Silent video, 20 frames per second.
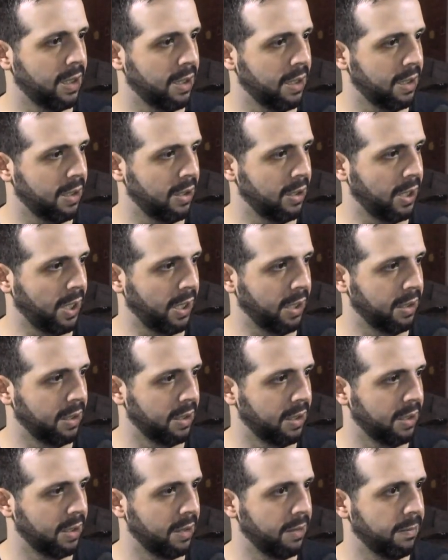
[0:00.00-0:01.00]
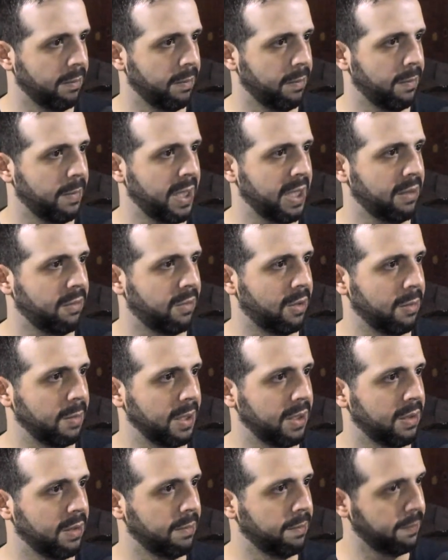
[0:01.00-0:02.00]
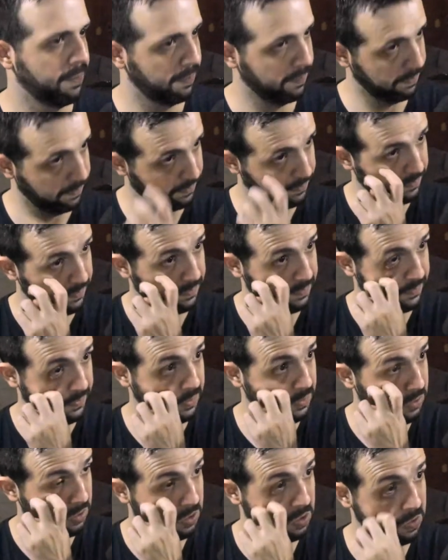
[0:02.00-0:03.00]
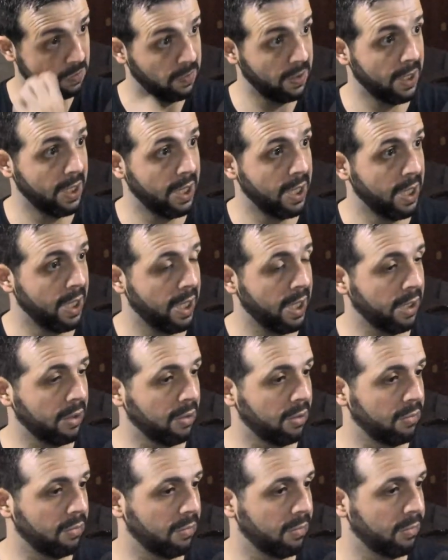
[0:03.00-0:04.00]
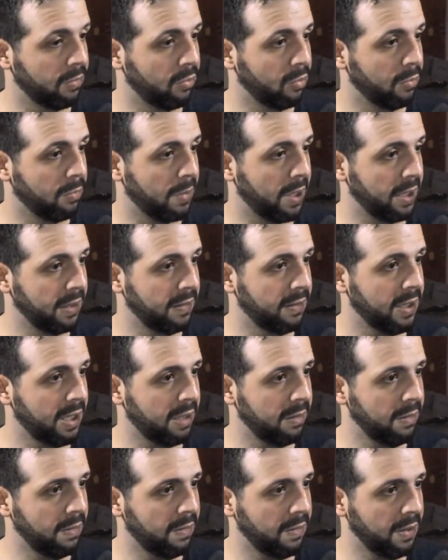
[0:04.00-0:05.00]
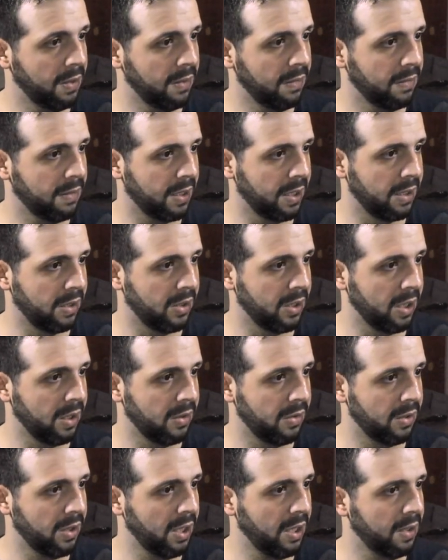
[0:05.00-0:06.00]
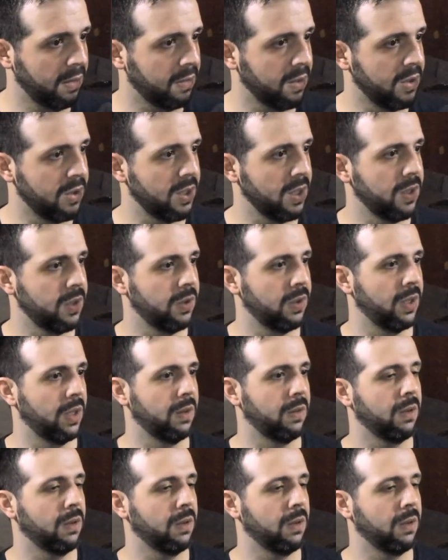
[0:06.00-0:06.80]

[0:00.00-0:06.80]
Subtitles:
Okay, bad format. So I go to my services and change this and change this.